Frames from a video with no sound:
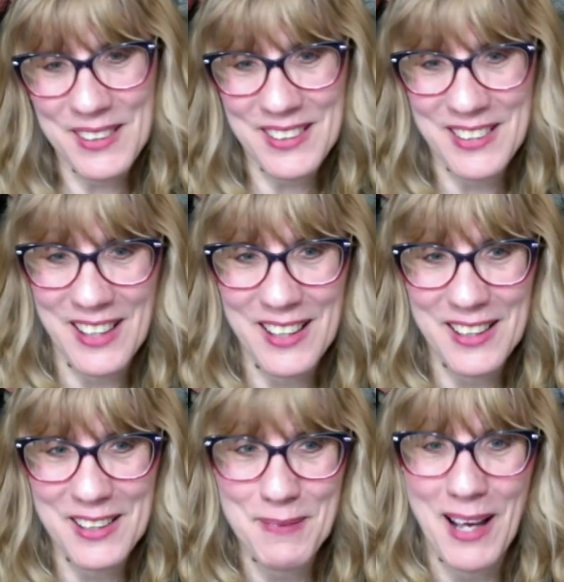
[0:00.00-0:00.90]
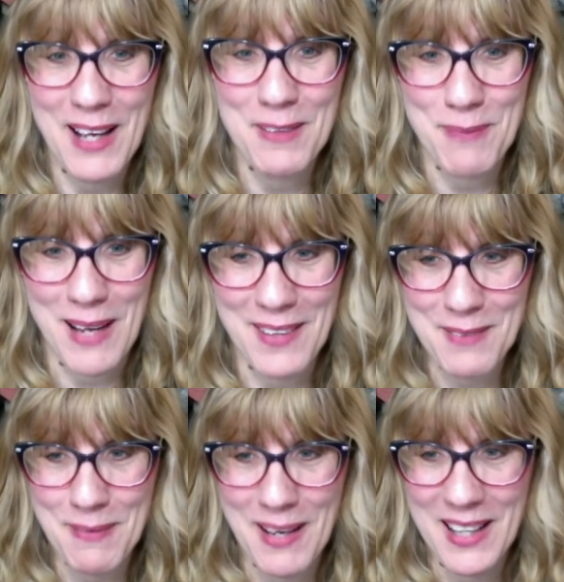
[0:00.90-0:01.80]
to talk about Bath
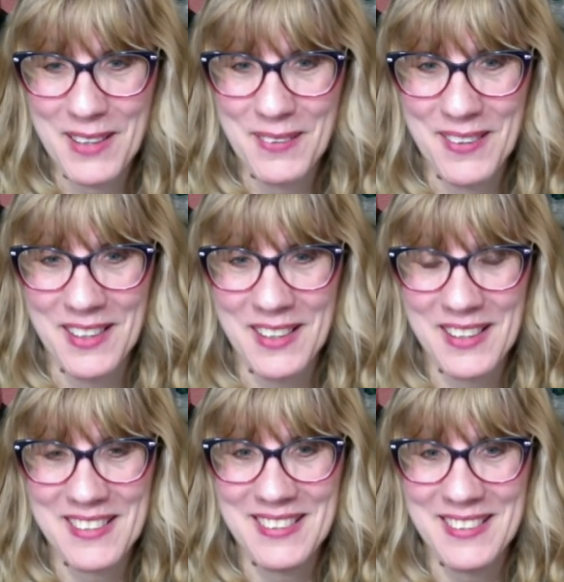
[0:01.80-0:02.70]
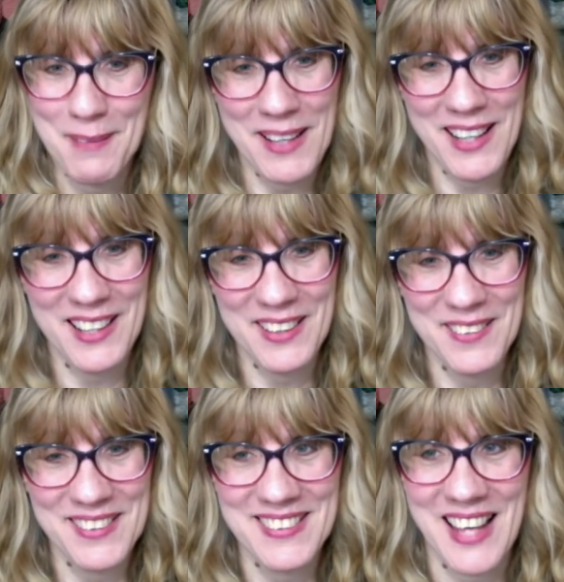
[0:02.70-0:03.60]
& Body Works
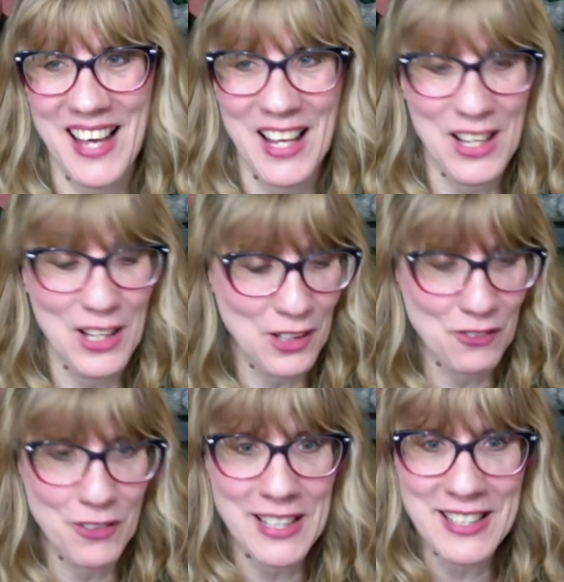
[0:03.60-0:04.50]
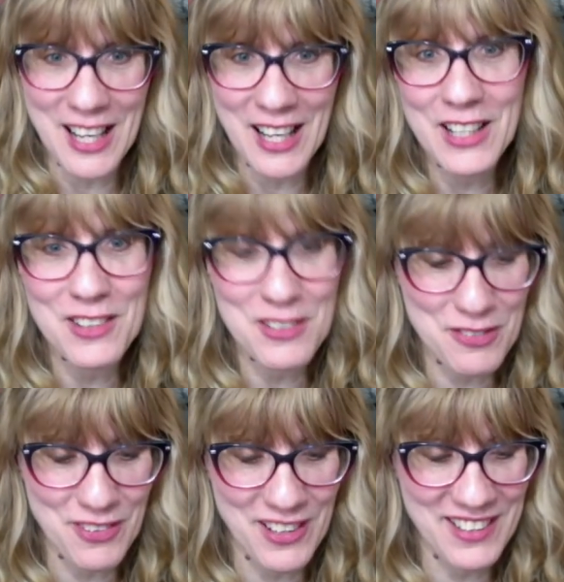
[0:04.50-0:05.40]
semi-annual sale retired
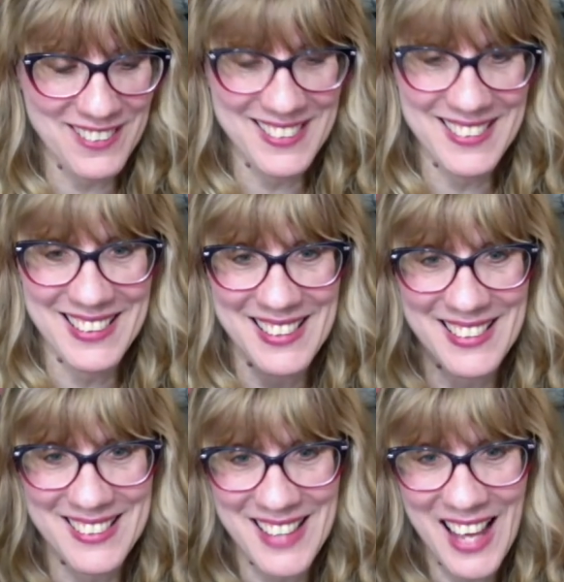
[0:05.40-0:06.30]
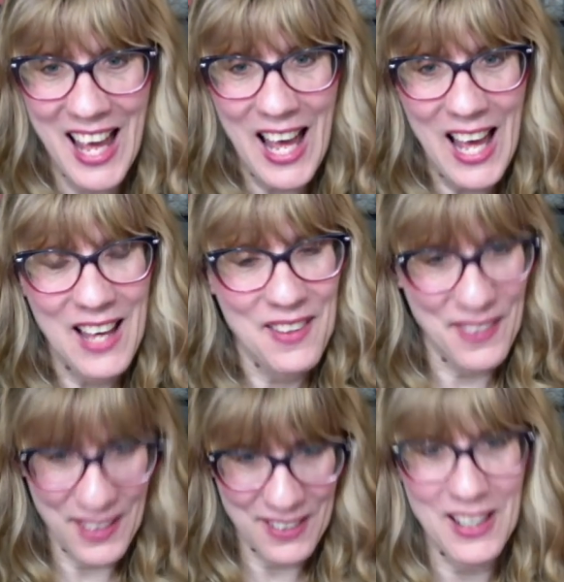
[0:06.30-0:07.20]
fragrances
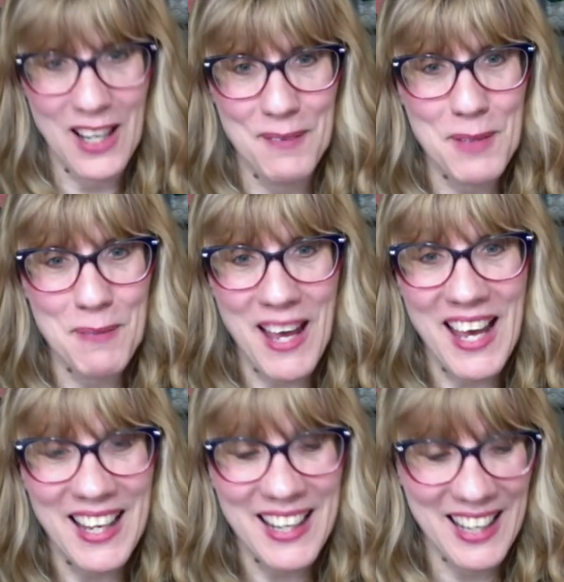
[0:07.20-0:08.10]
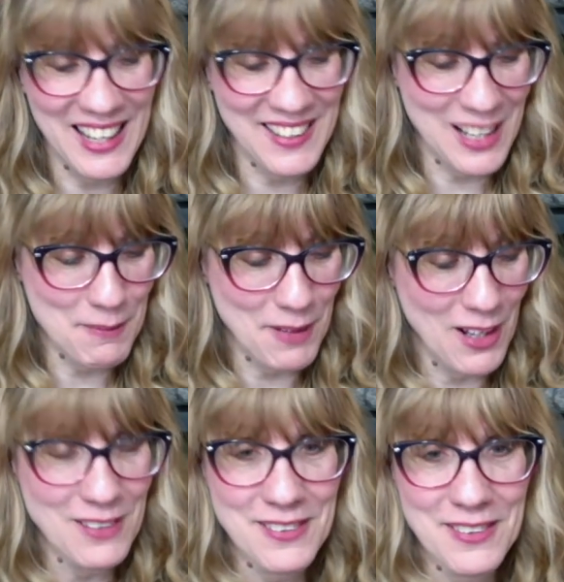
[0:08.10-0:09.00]
that are coming back, and then I'm
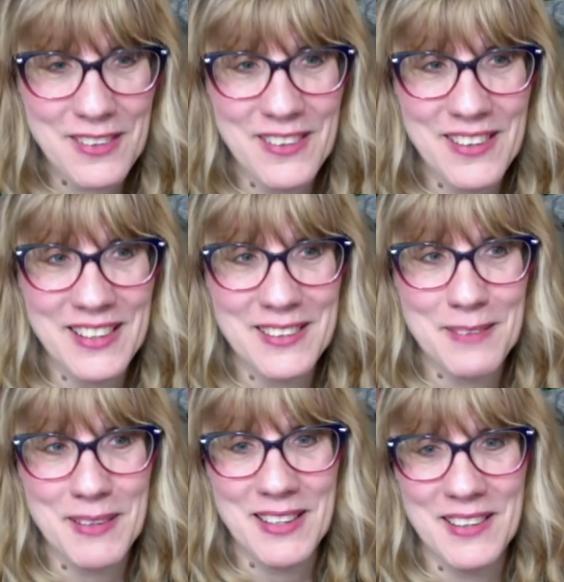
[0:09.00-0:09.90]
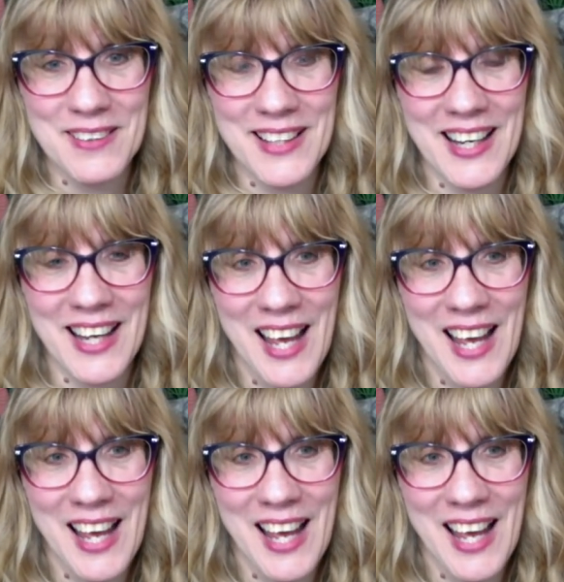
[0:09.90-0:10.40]
also going to be doing